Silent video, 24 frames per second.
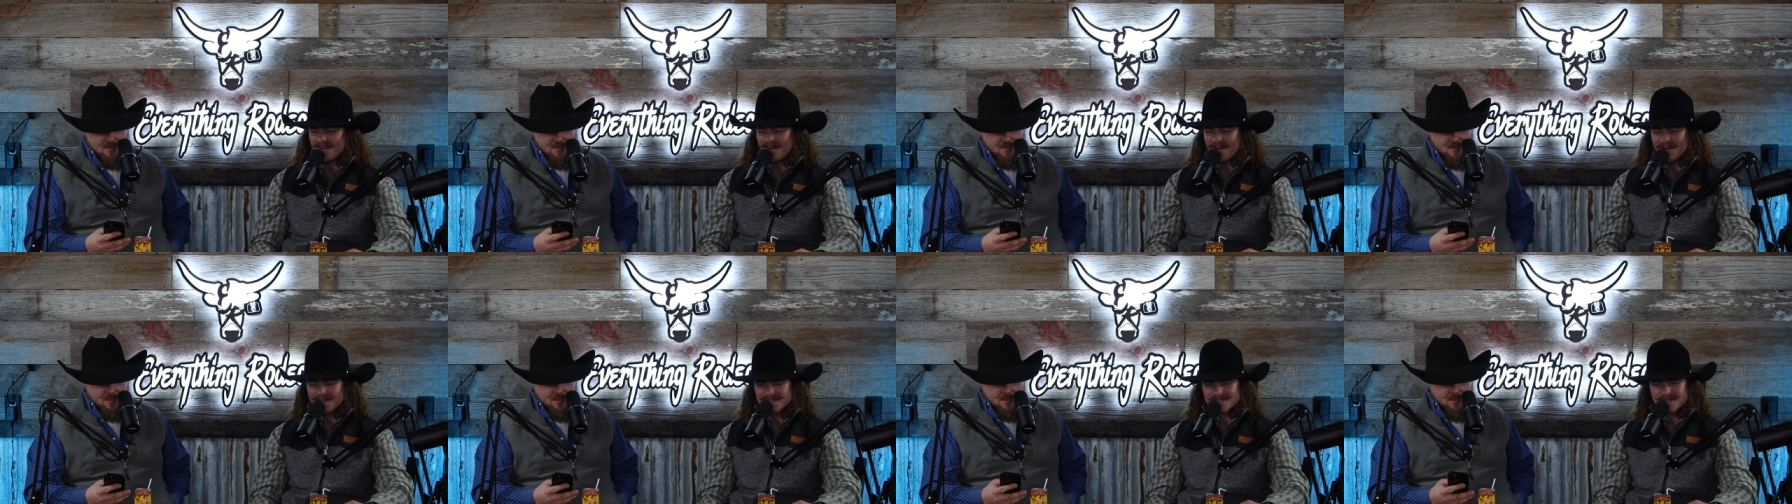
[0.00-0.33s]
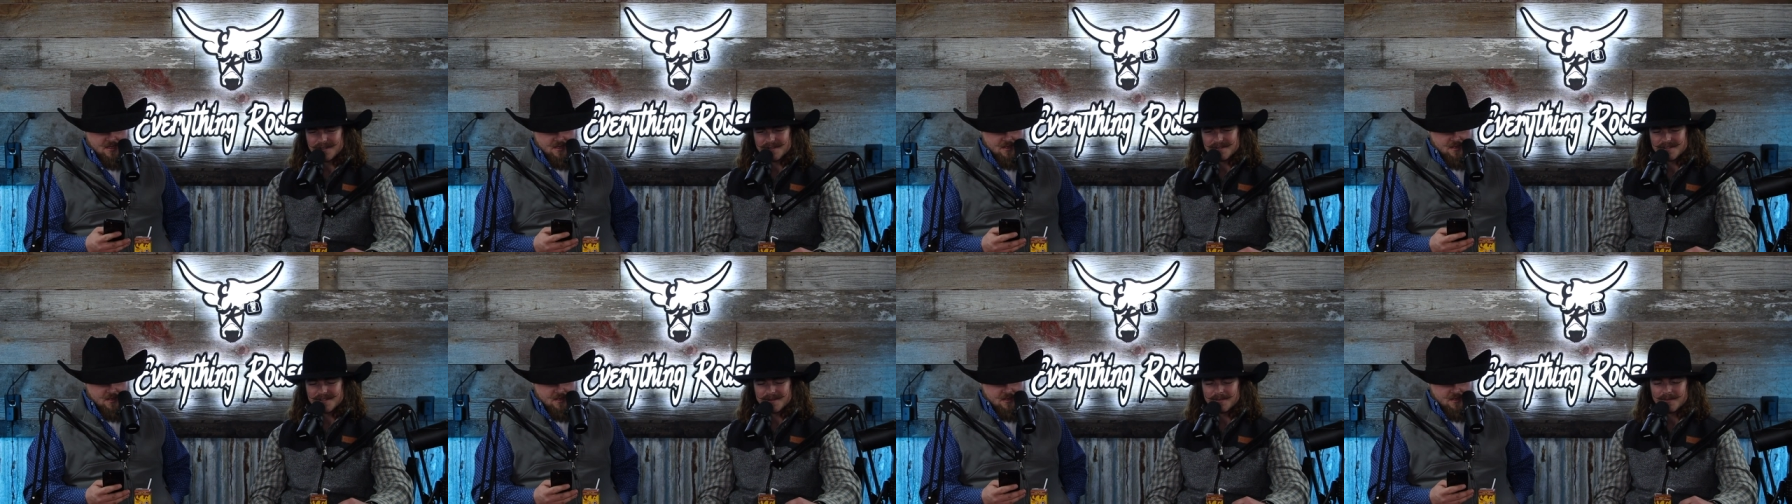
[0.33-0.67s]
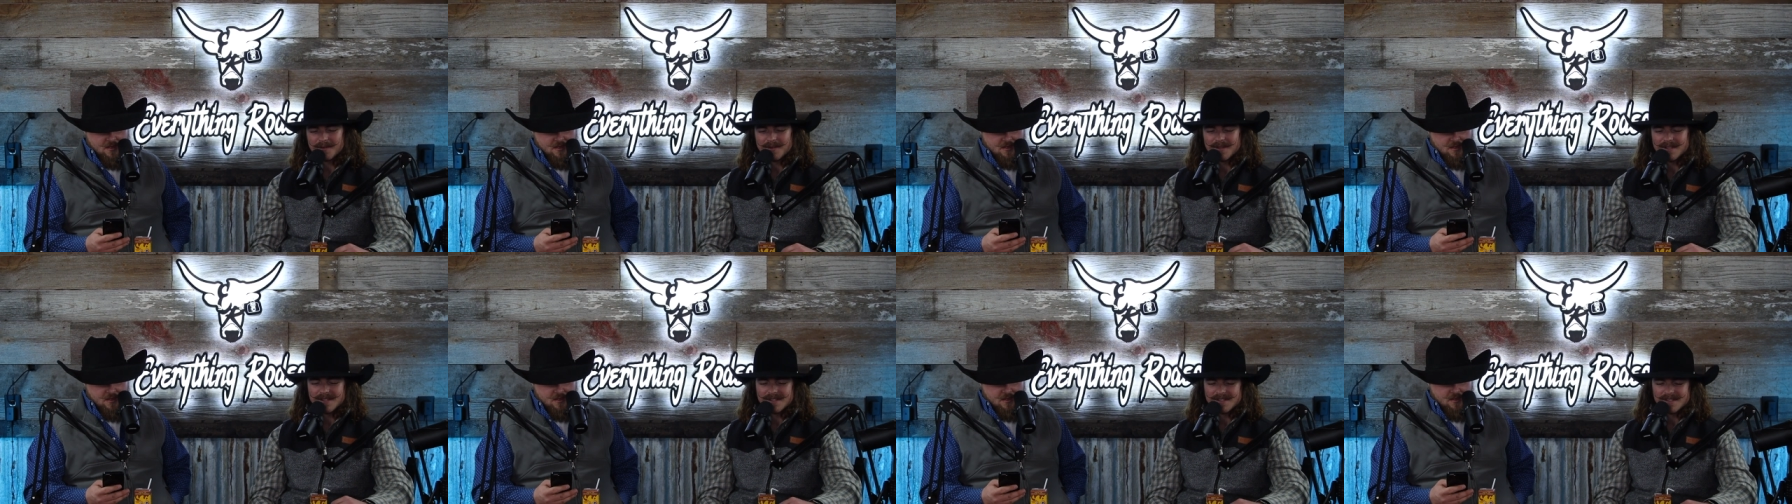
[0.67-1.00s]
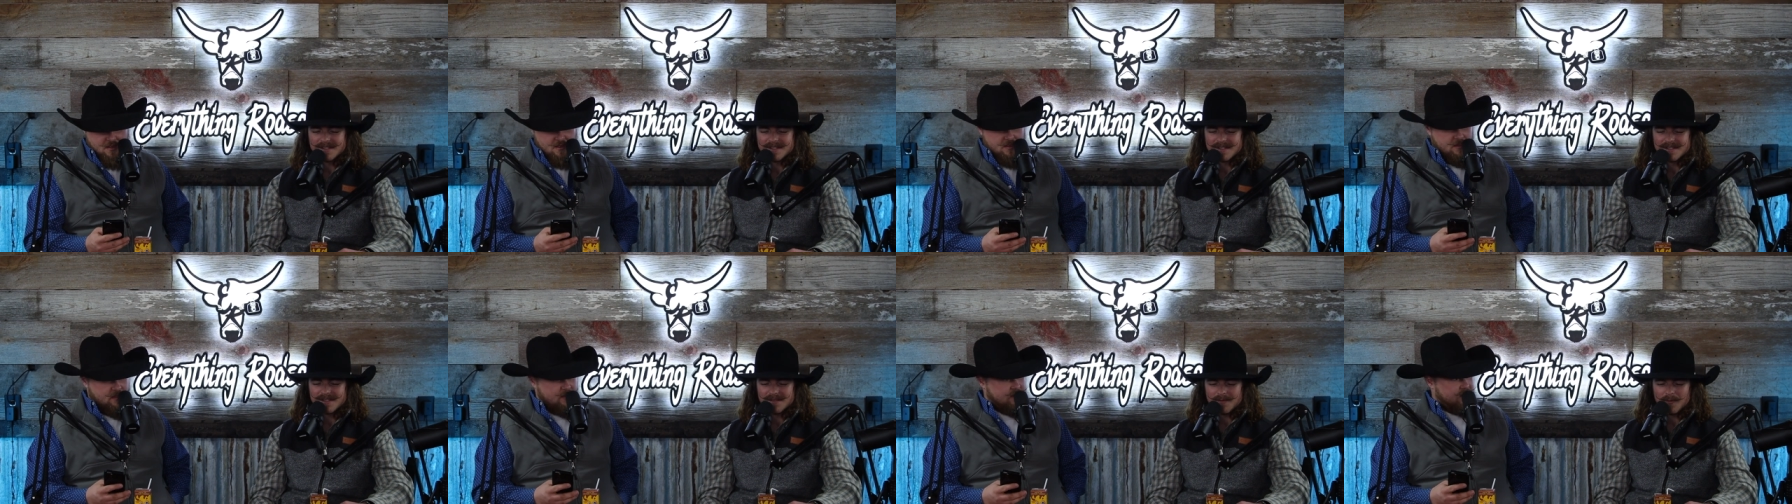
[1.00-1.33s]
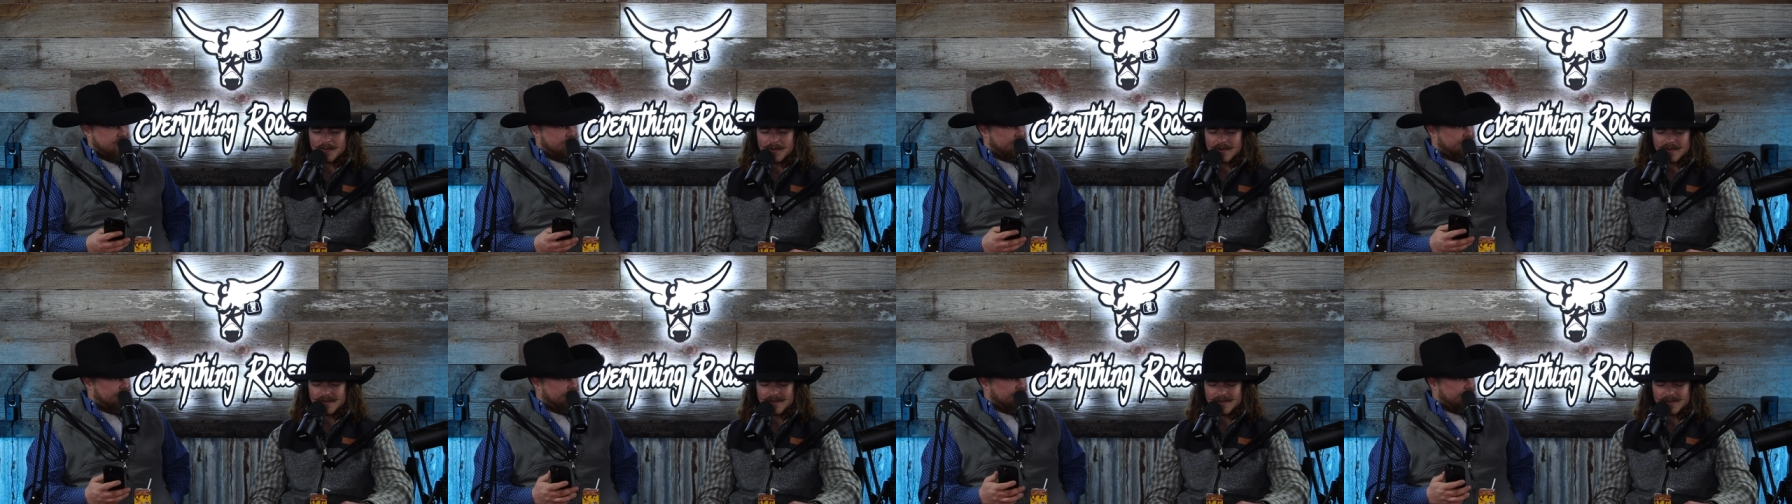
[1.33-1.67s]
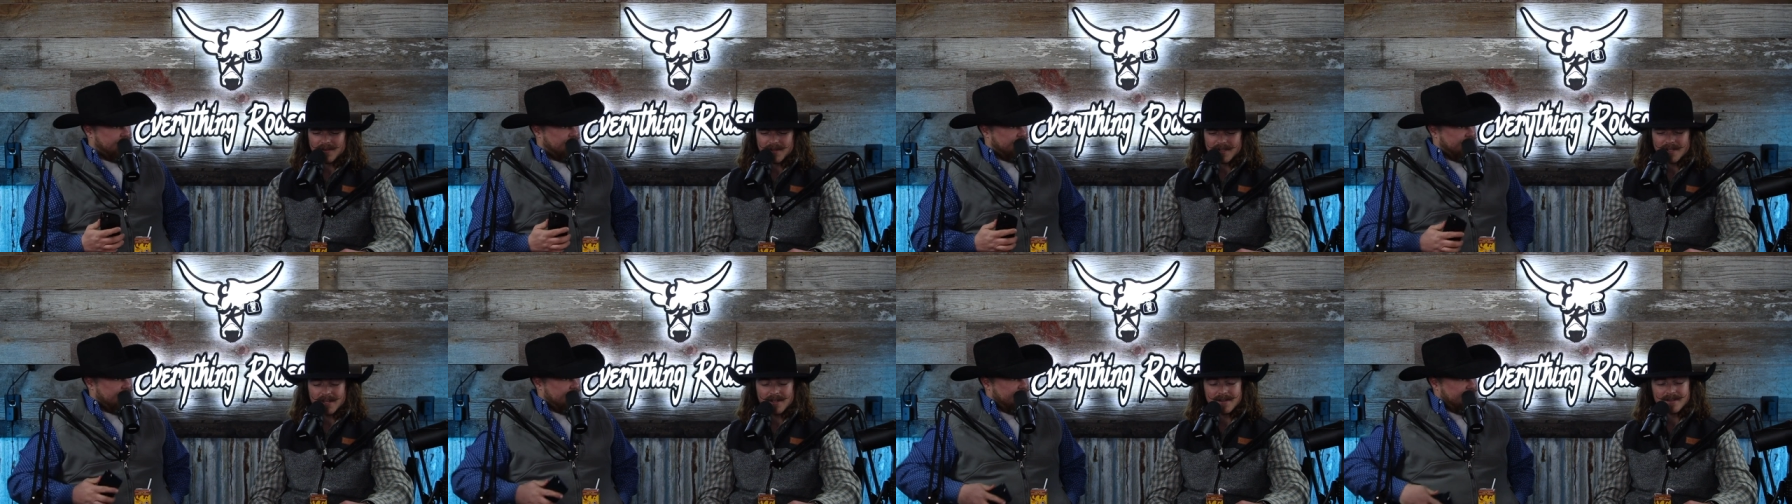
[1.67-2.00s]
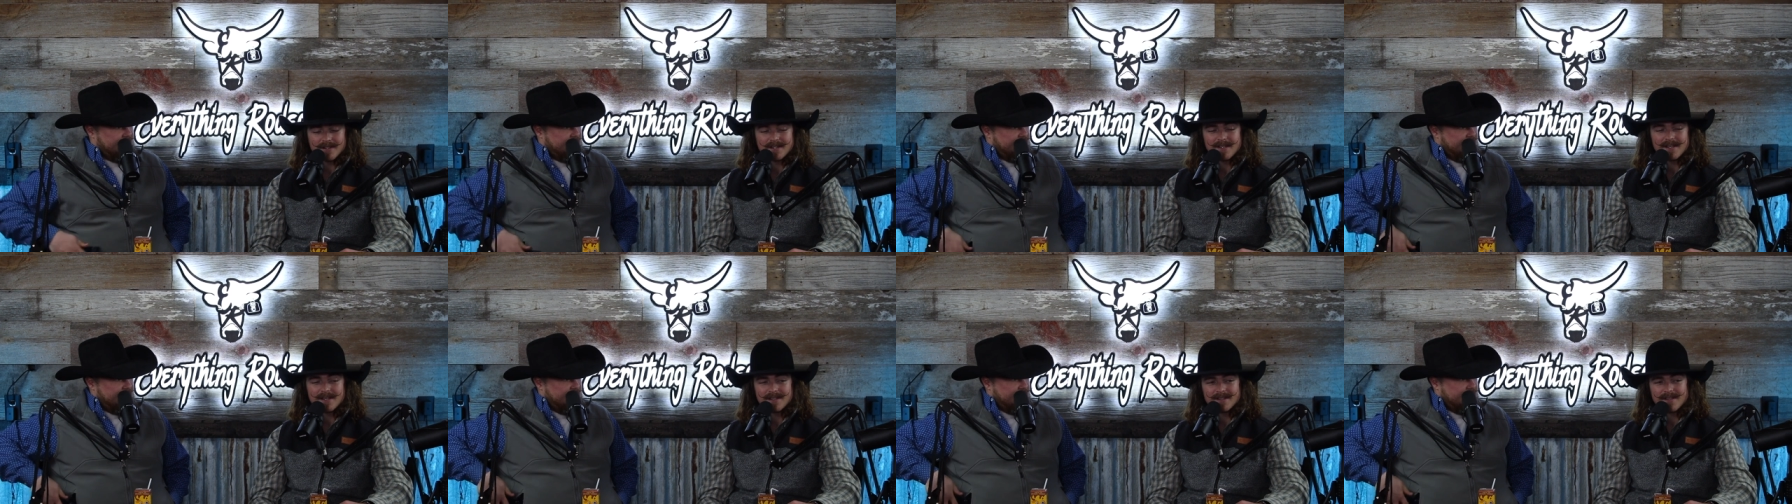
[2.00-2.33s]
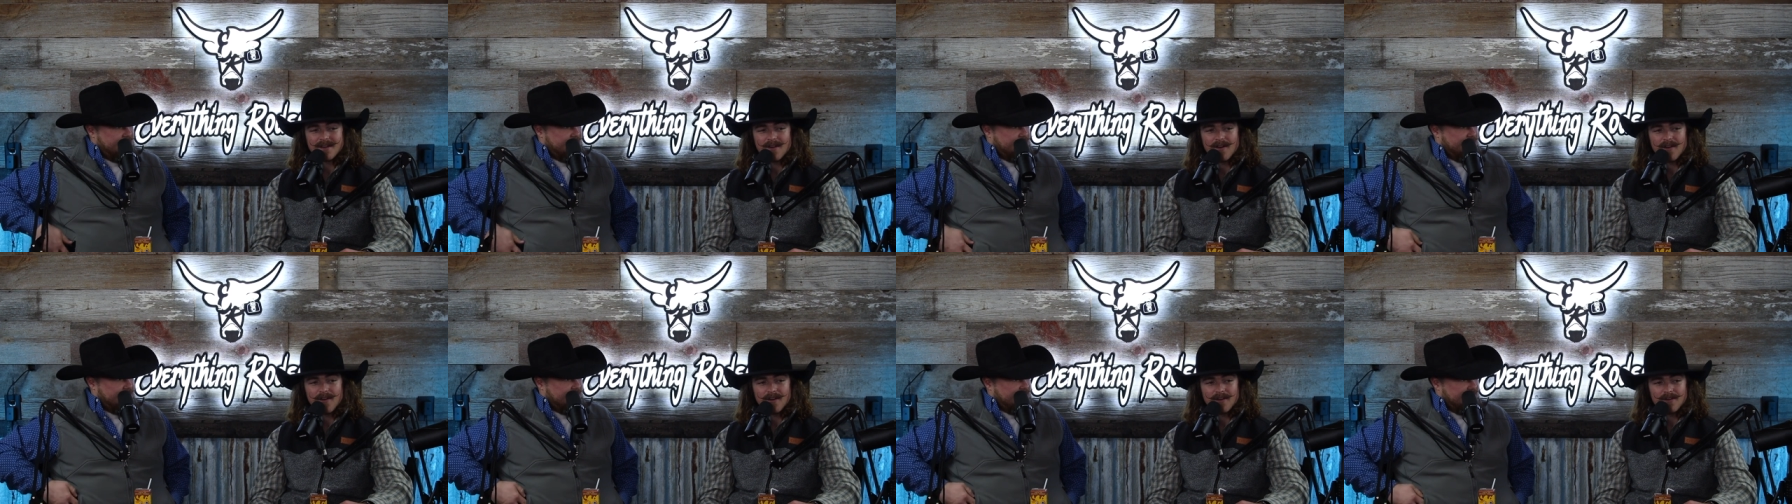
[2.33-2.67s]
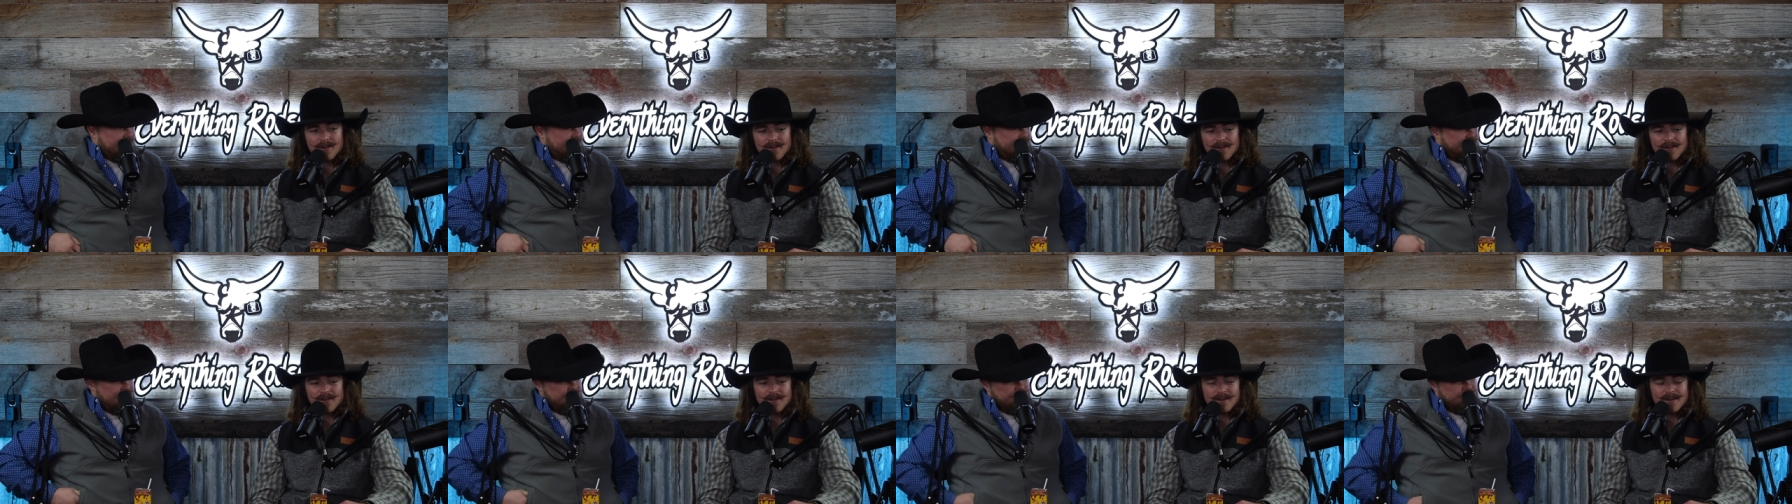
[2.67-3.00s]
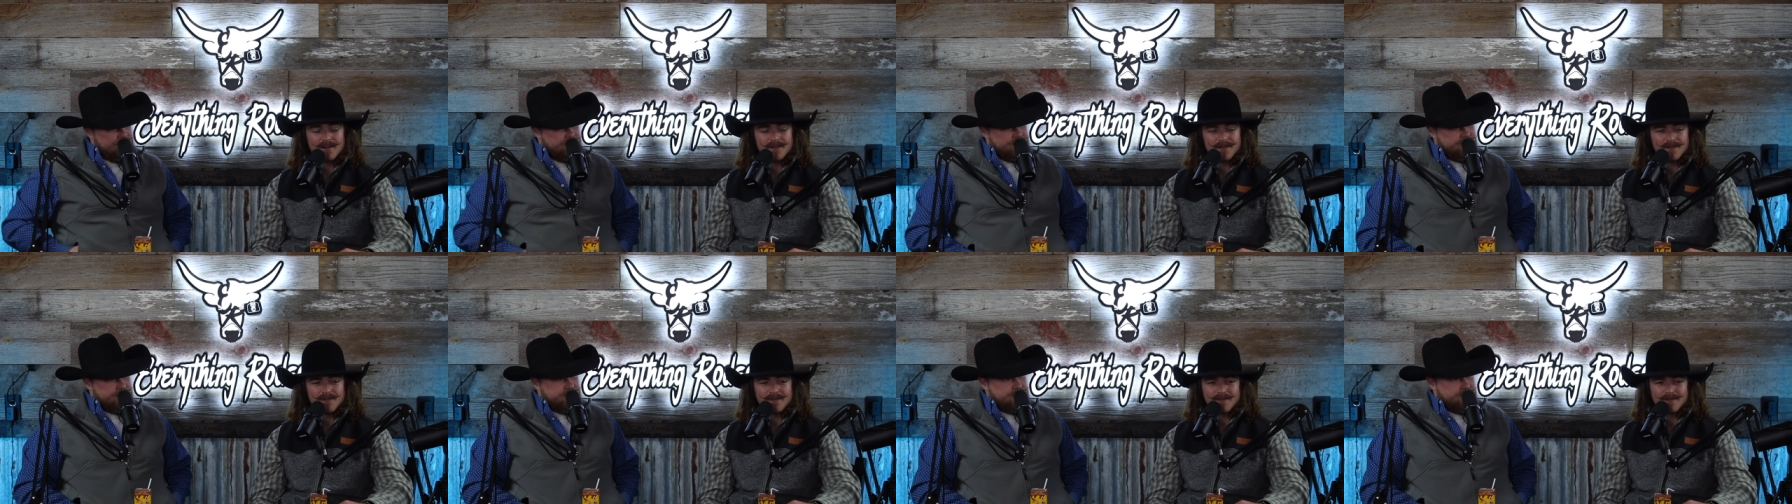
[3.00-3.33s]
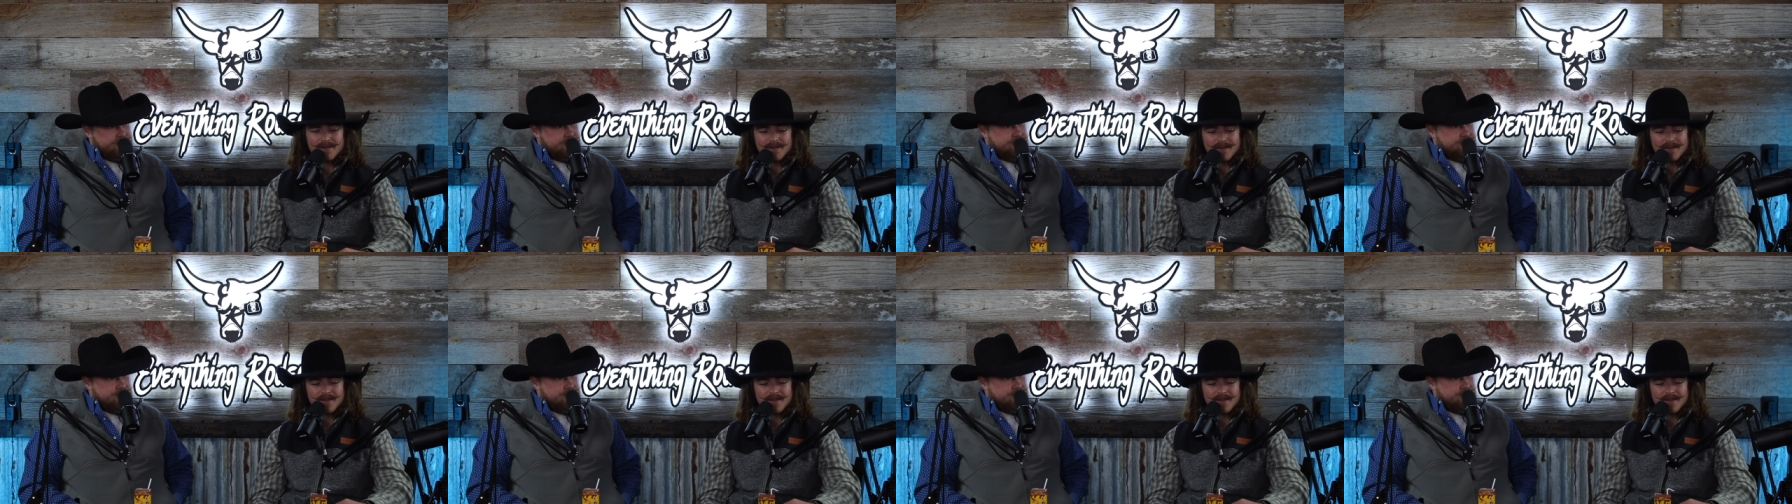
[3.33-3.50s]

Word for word: right, so if someone is wanting to look at your TikTok or if